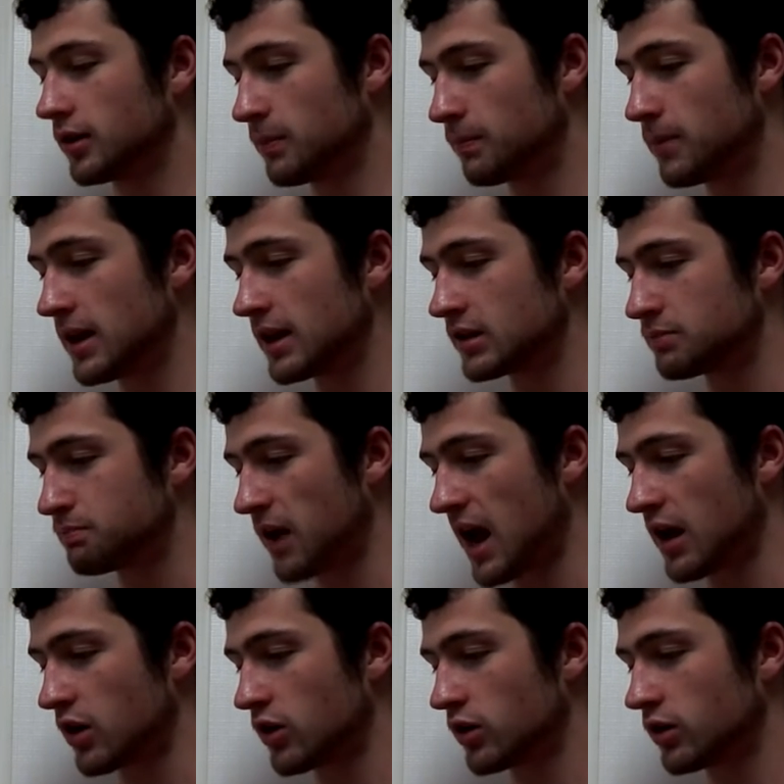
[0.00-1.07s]
the biggest
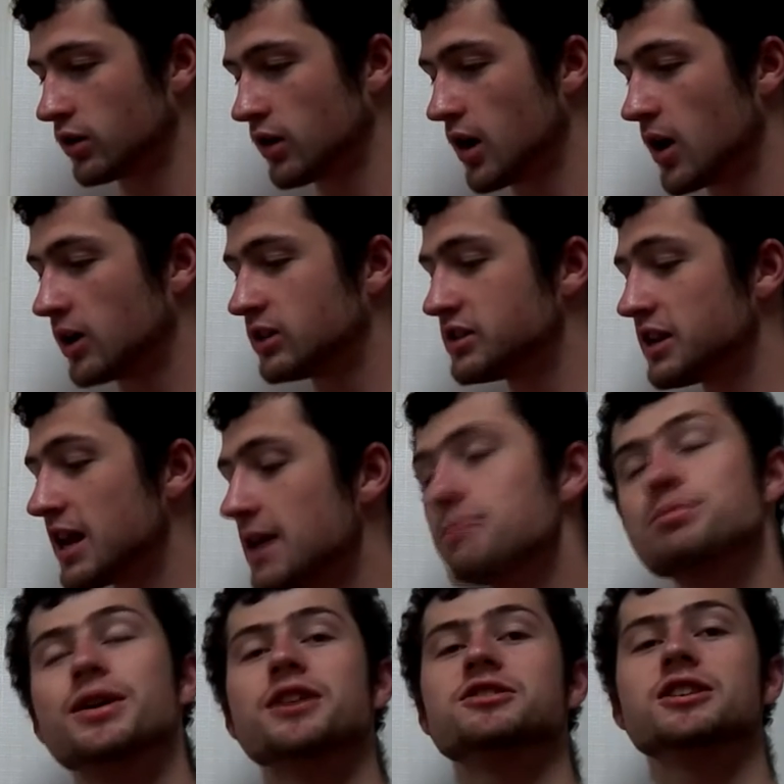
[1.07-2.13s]
banger,
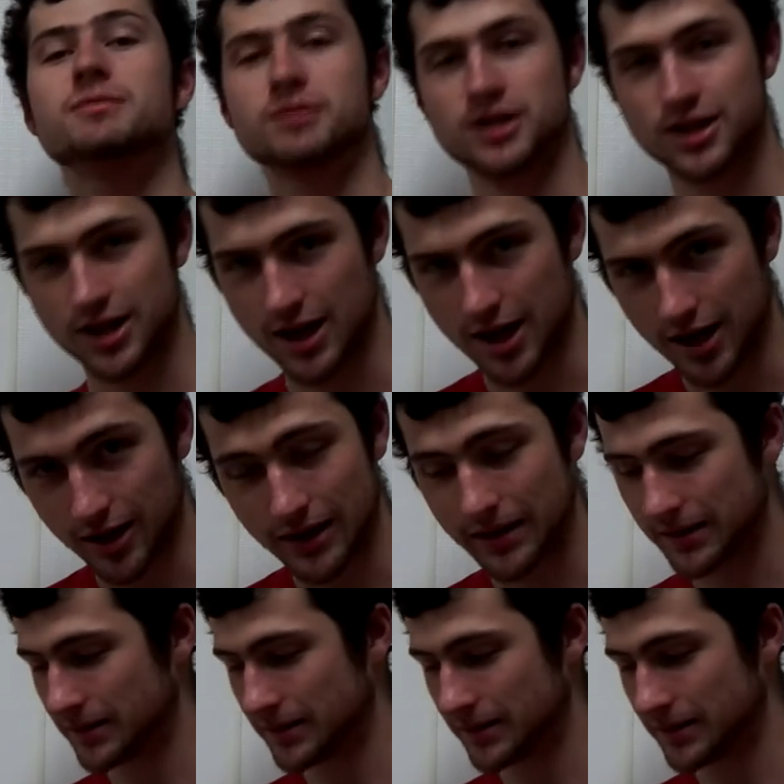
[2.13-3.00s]
Steam Crushing Machine.